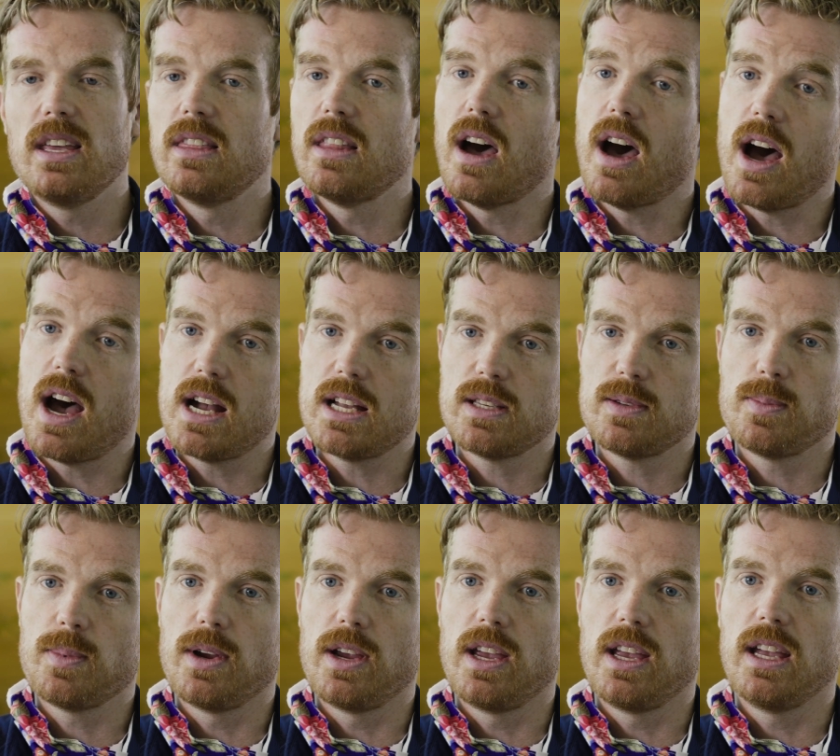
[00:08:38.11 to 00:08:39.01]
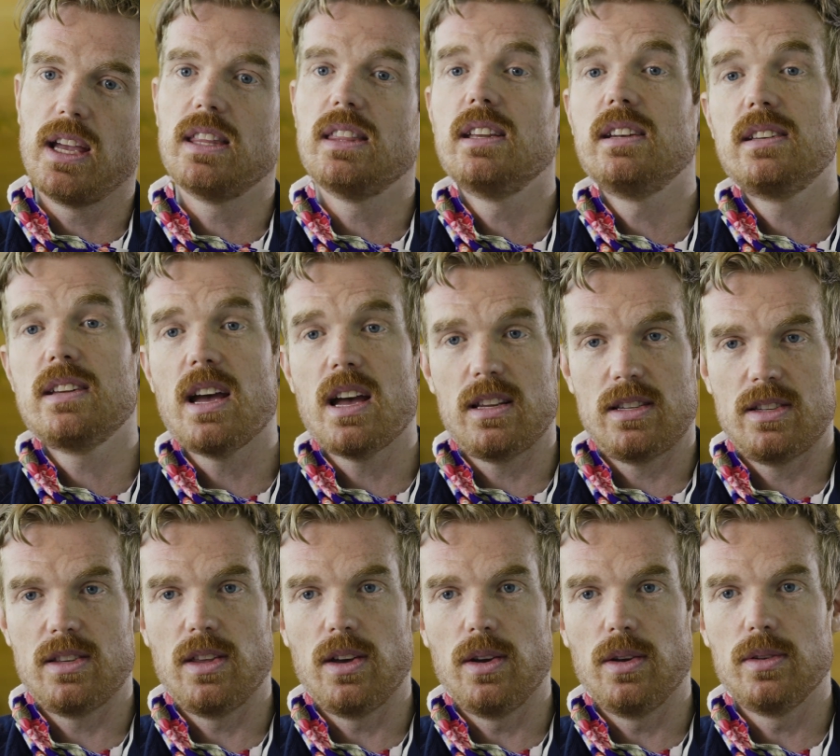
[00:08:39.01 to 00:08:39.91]
in the hot spring and then
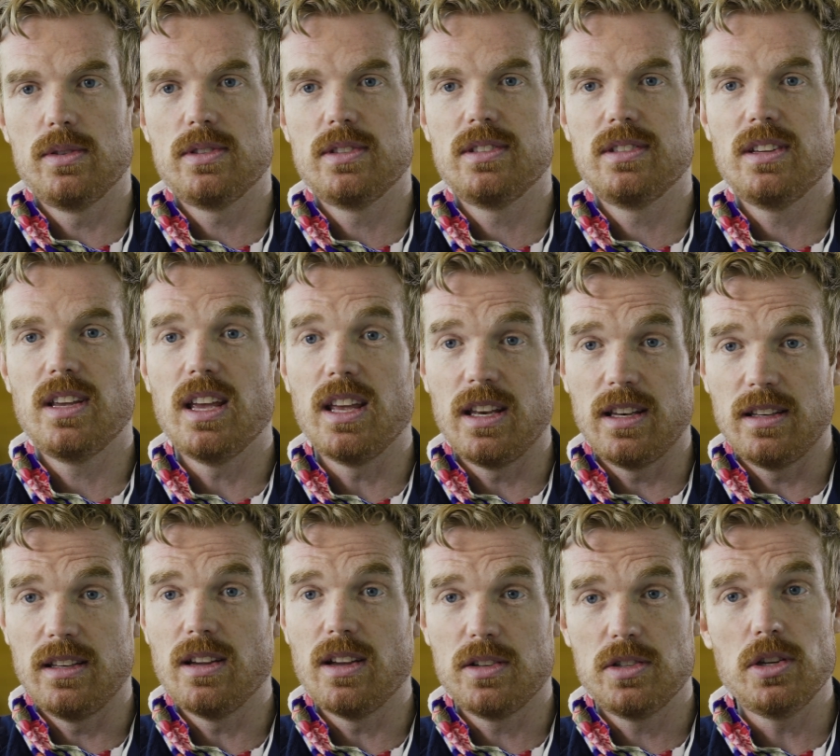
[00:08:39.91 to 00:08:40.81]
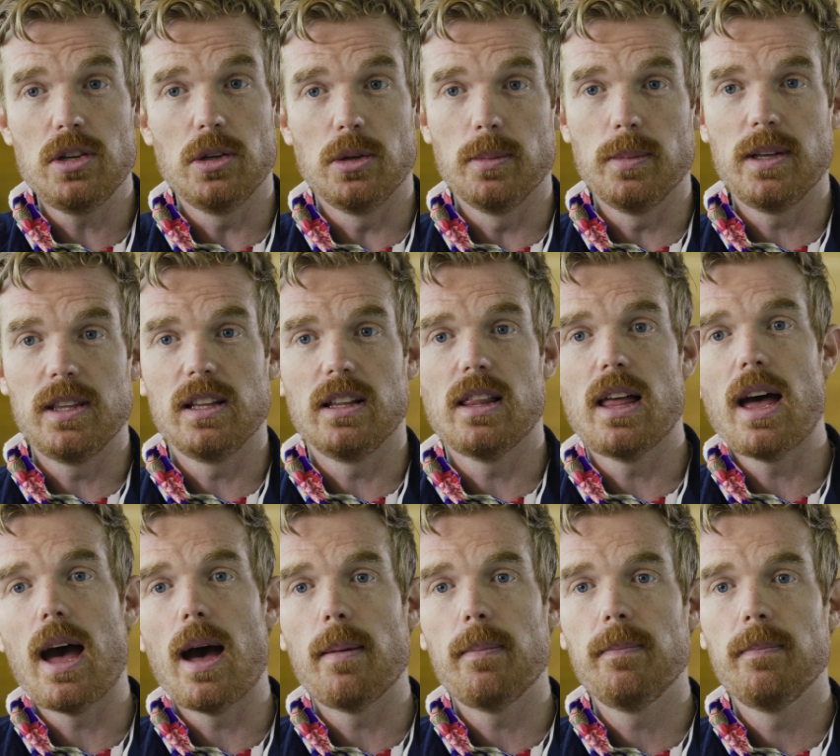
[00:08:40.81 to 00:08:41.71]
test those in a tube in the
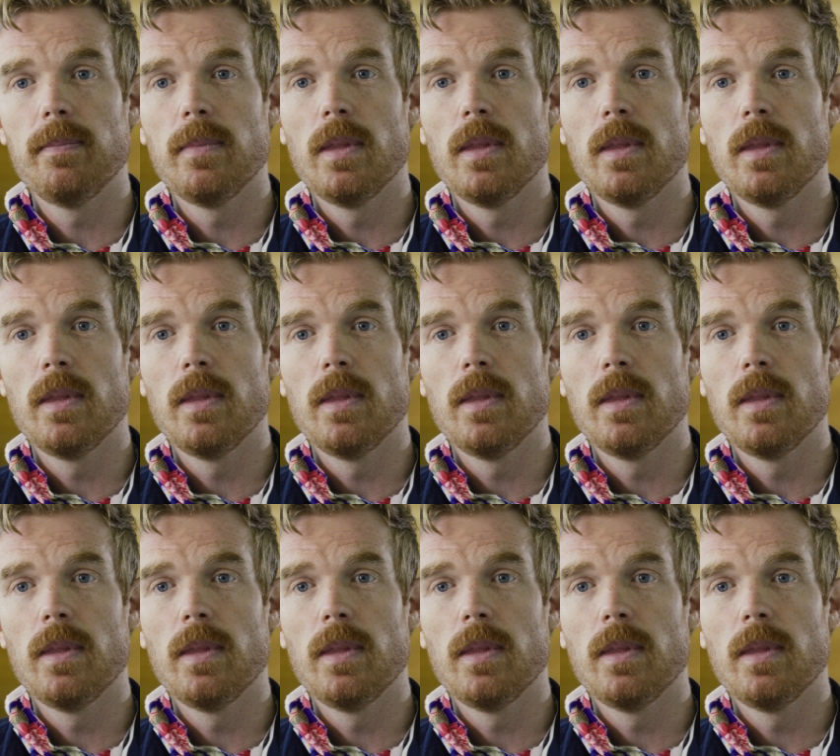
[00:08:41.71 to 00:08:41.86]
lab.